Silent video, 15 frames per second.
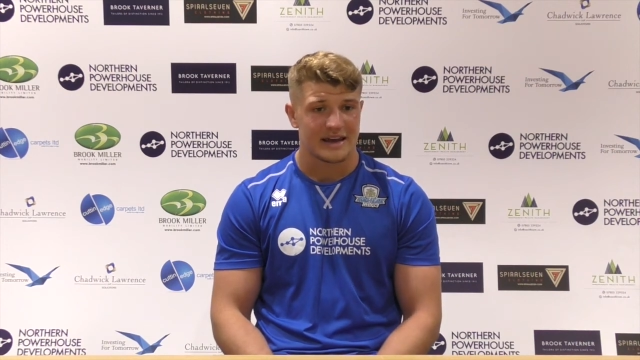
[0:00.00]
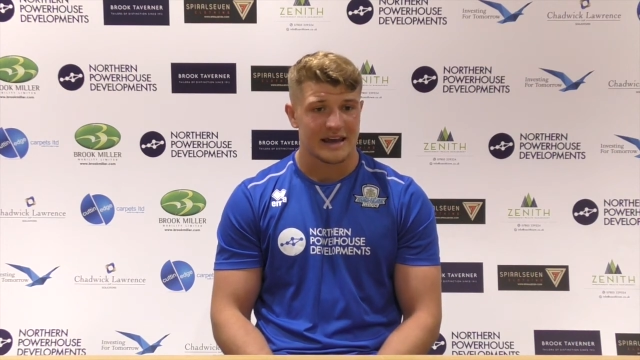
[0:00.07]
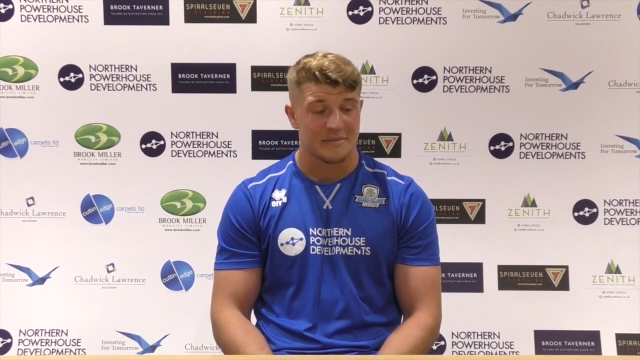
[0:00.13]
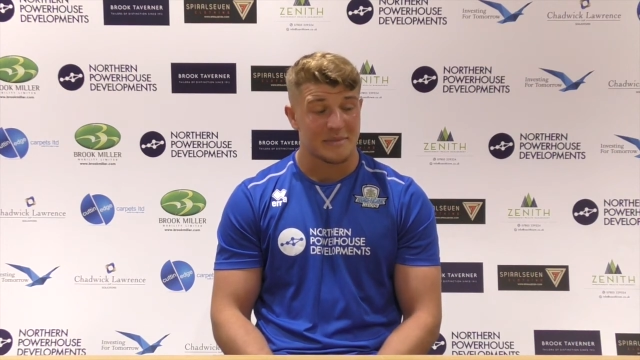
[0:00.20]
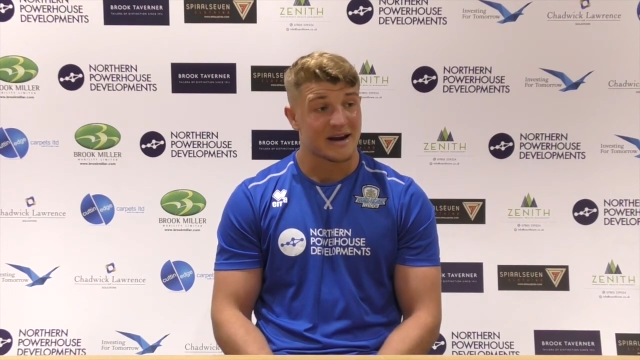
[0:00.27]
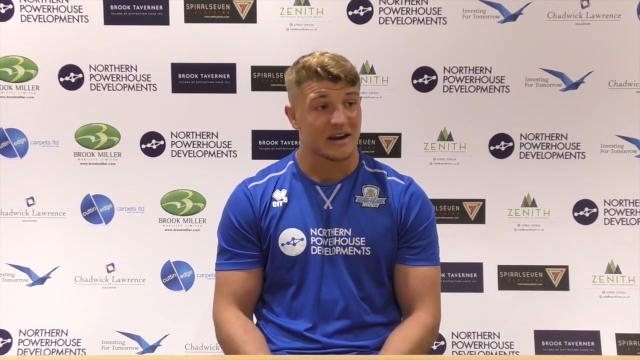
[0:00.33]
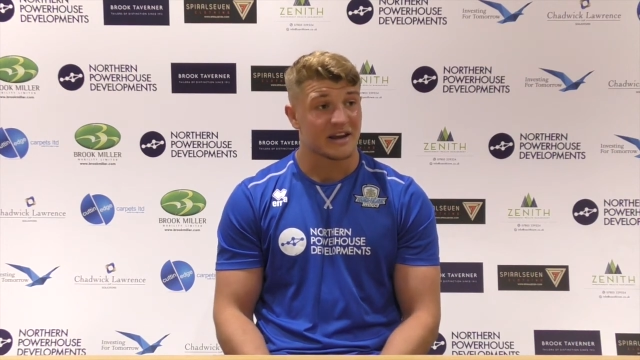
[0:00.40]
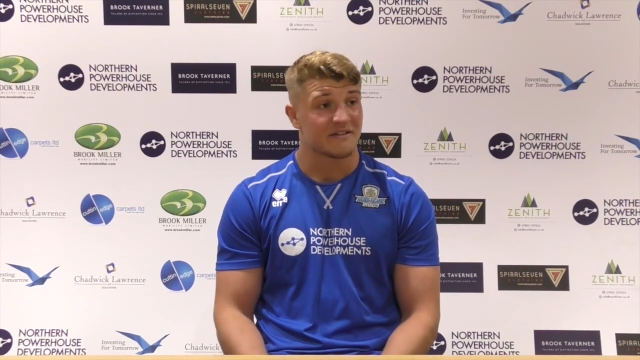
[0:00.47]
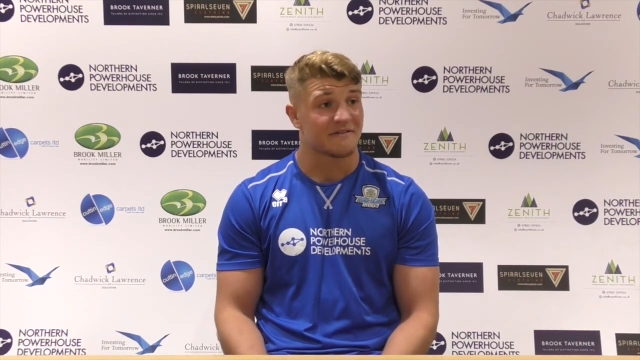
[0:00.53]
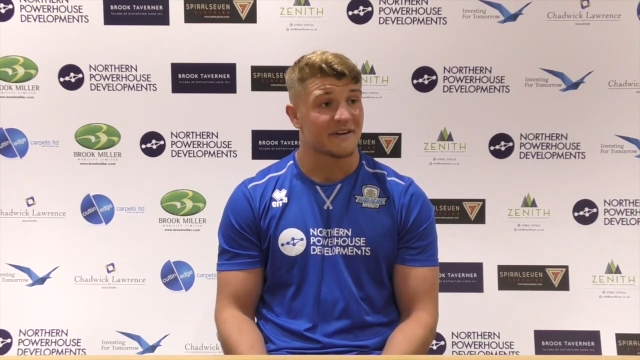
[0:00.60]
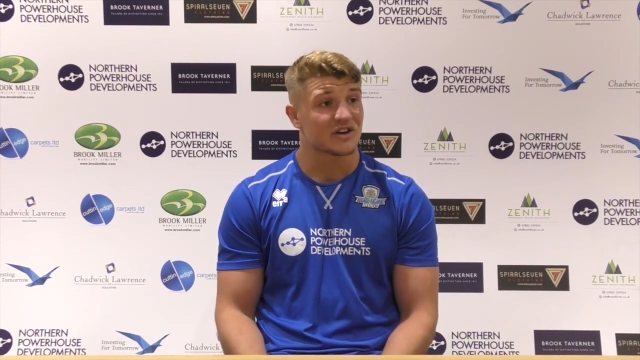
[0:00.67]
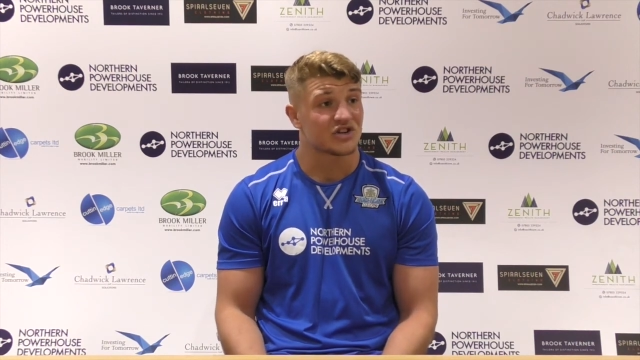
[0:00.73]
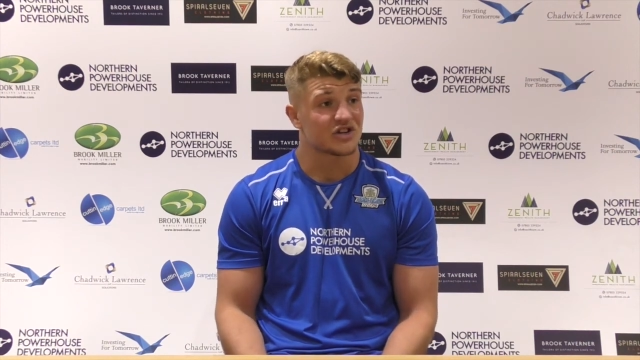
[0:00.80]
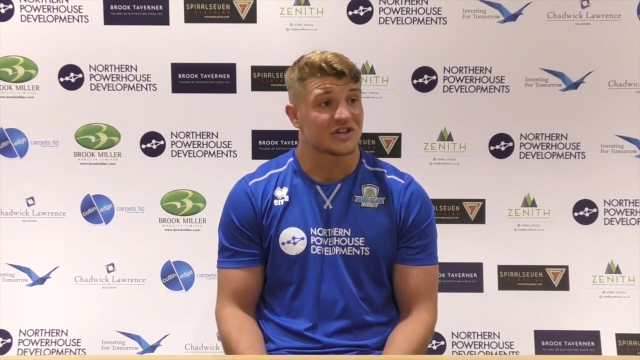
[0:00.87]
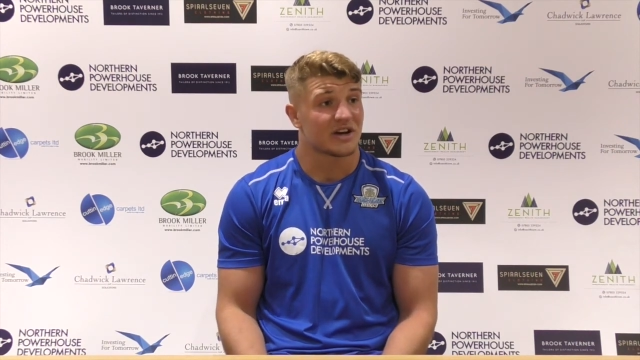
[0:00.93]
it, mentally
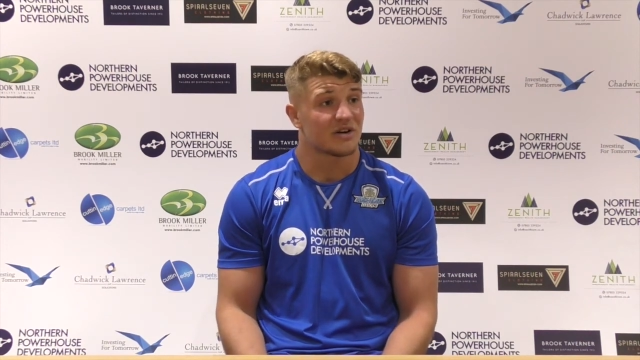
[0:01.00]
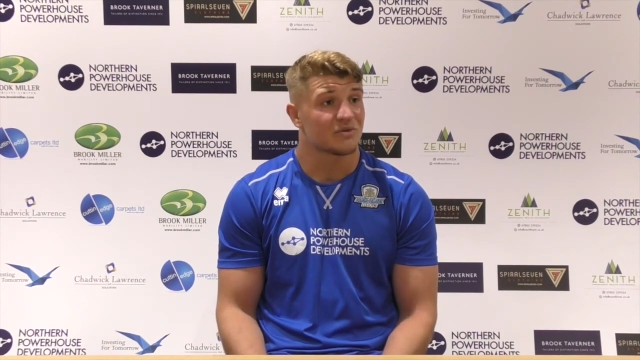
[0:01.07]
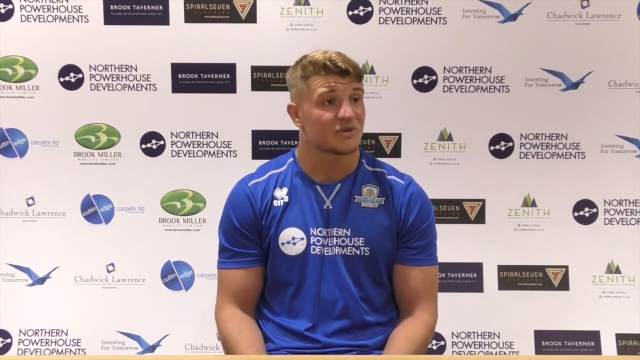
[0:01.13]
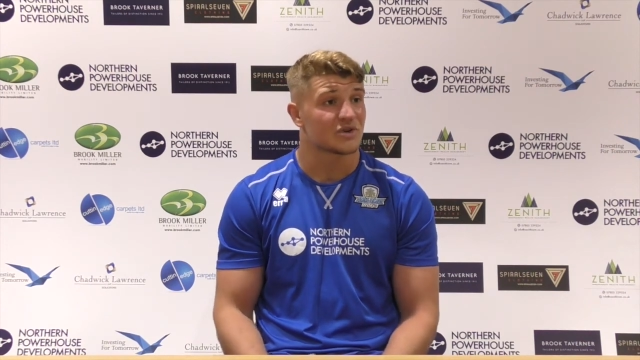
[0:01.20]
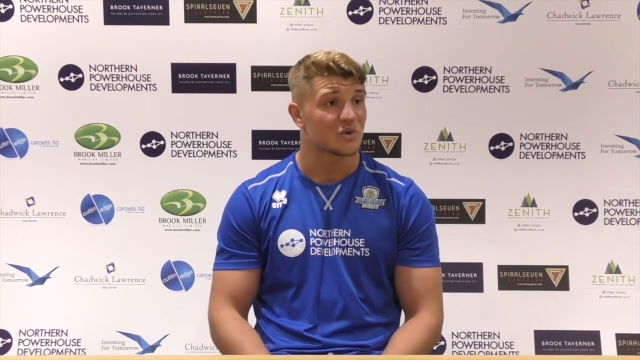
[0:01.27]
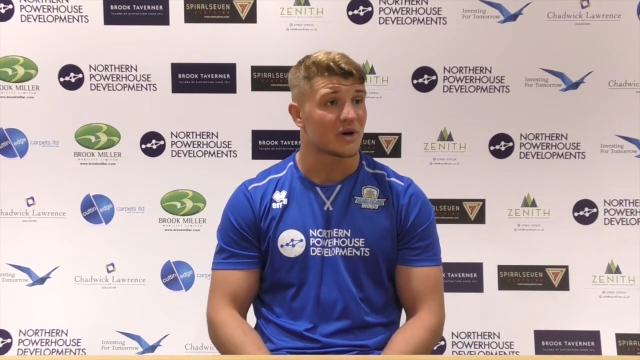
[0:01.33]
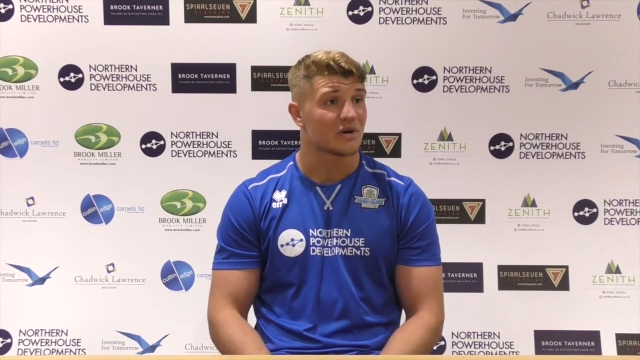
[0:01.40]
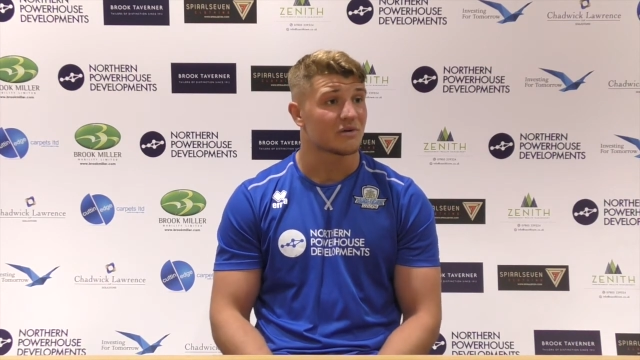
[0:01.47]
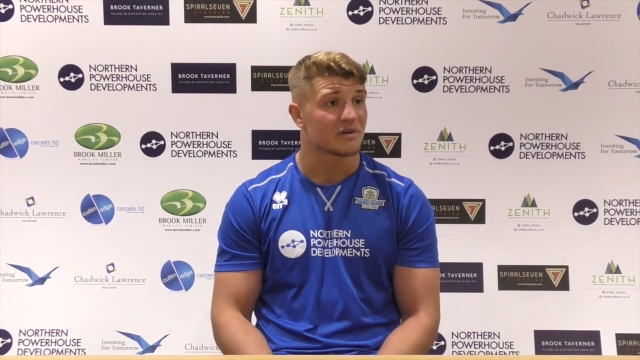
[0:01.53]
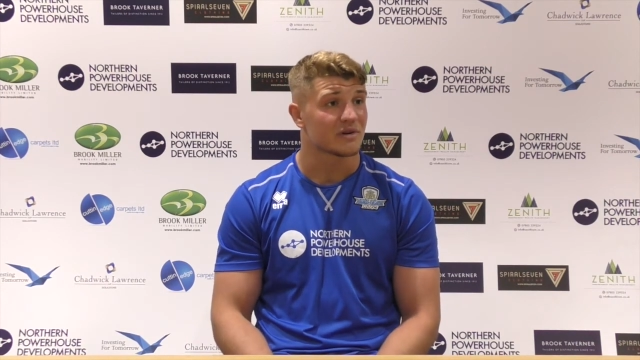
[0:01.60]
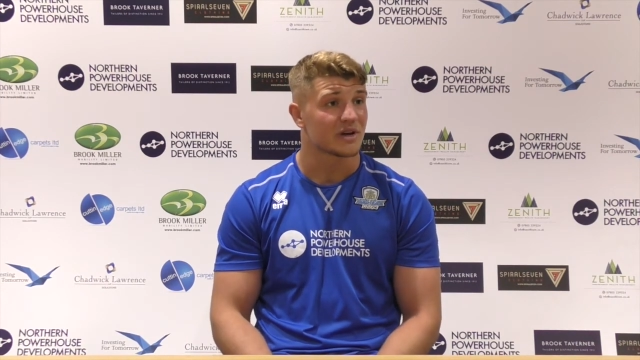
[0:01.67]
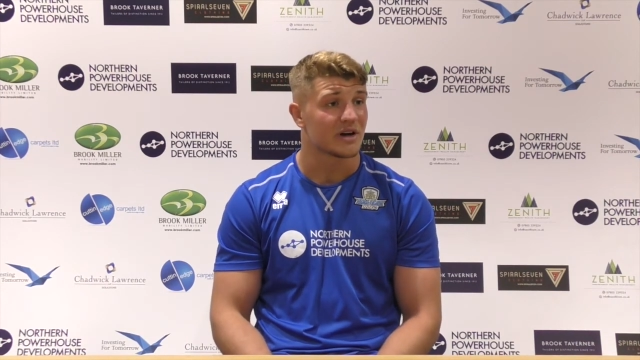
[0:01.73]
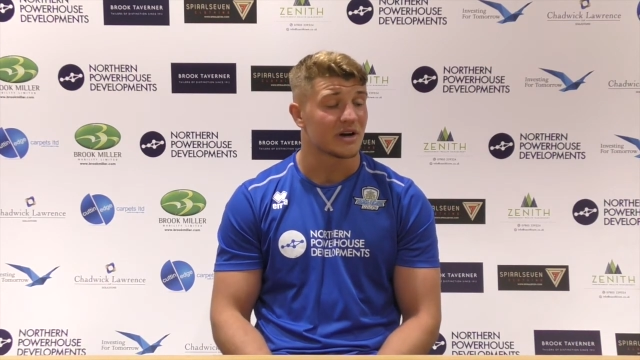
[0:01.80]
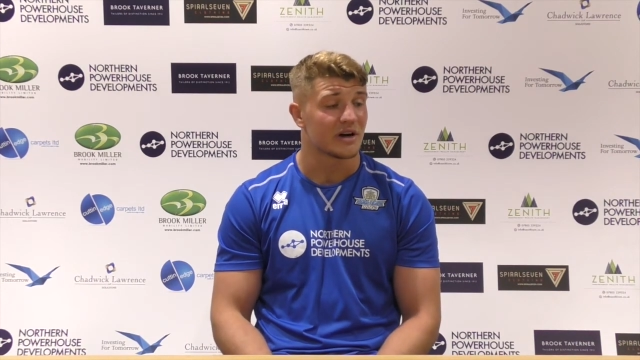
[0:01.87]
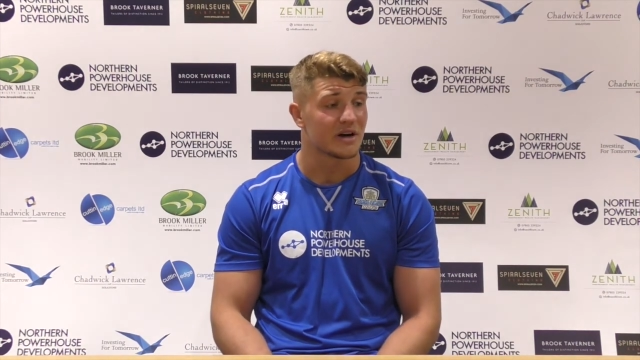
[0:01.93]
affects yourself as well,
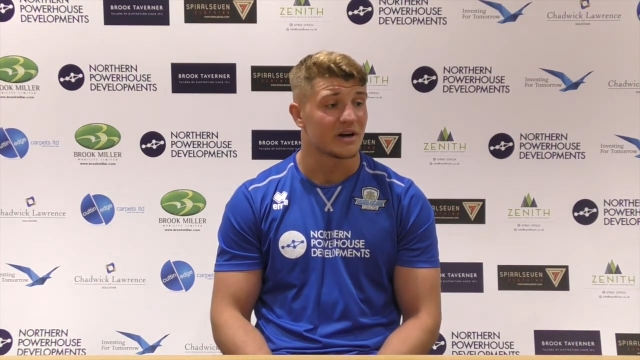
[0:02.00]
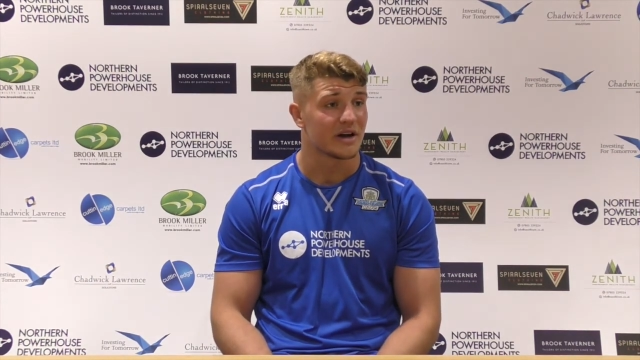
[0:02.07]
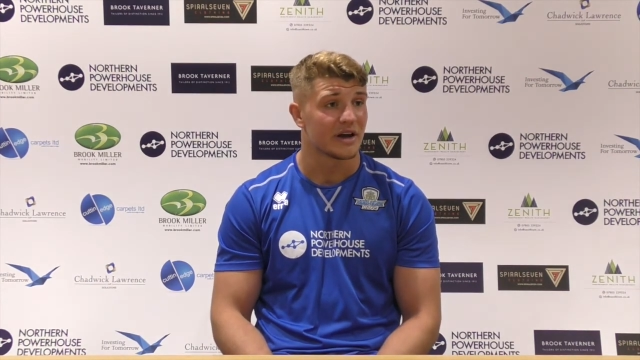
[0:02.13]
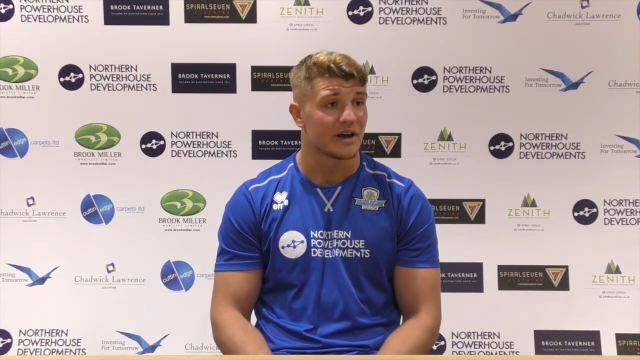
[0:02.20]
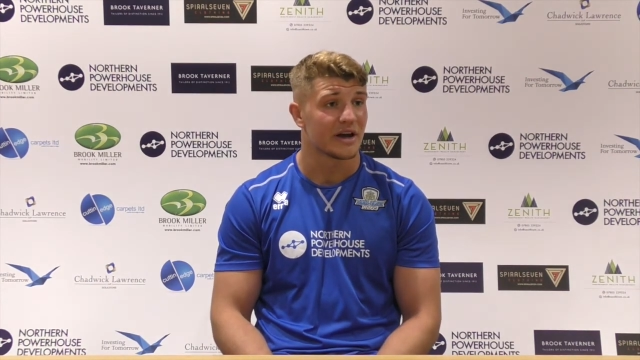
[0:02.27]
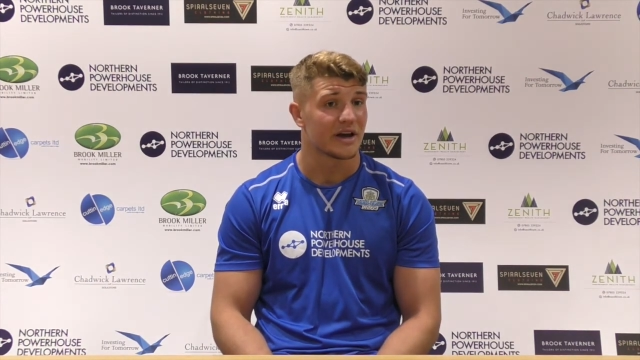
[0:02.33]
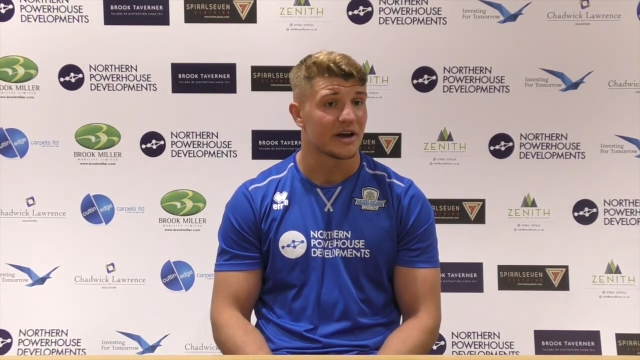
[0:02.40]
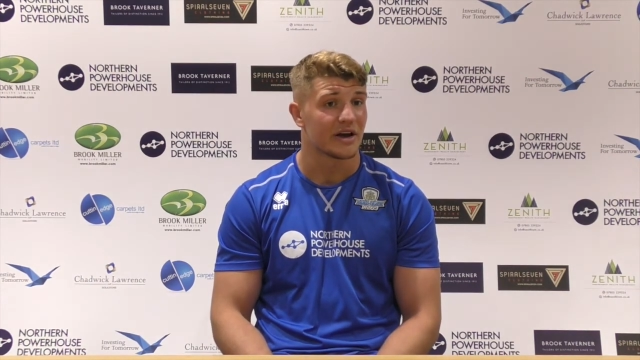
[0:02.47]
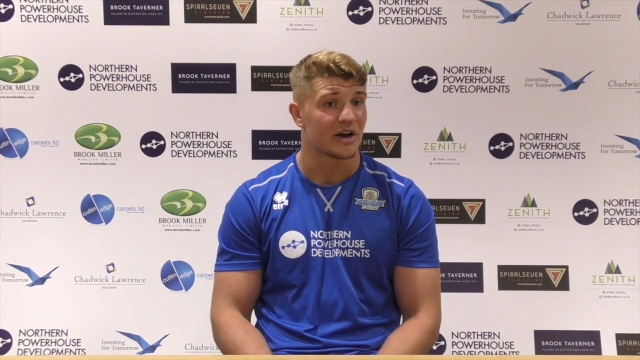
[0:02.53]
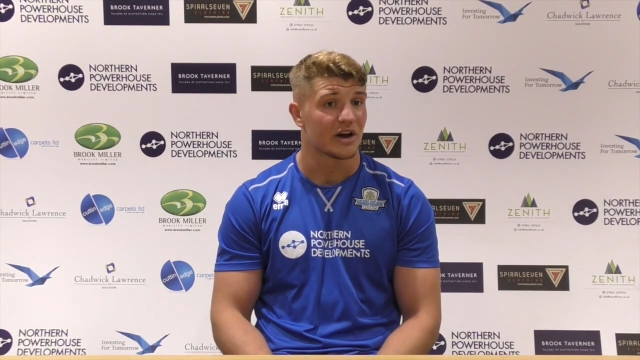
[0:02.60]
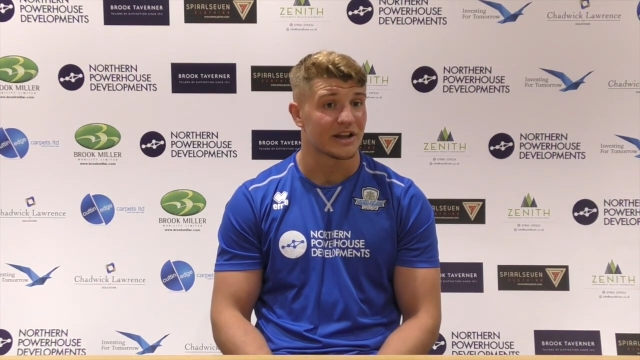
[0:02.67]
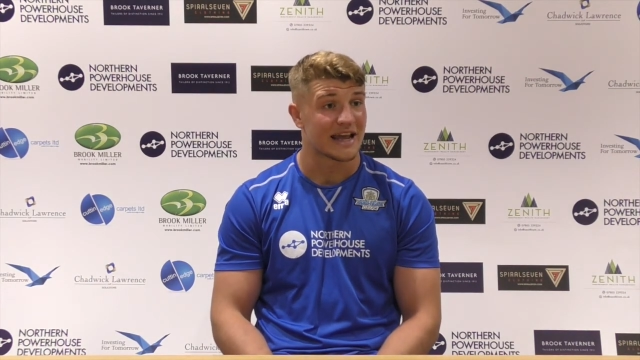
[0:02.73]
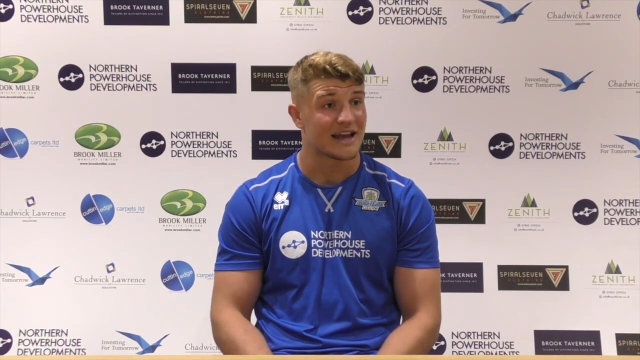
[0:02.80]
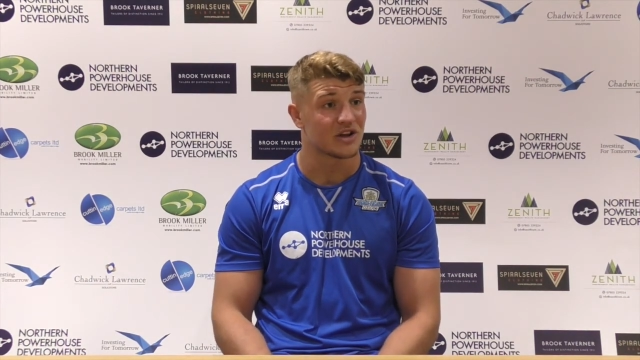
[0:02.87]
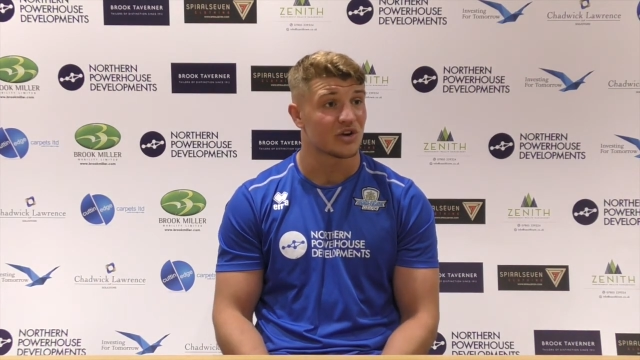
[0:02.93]
you know,
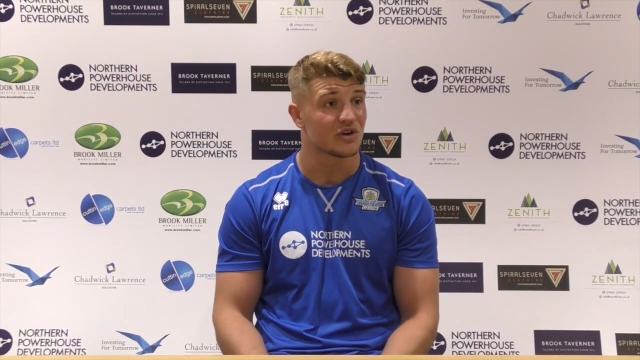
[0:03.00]
uh, and,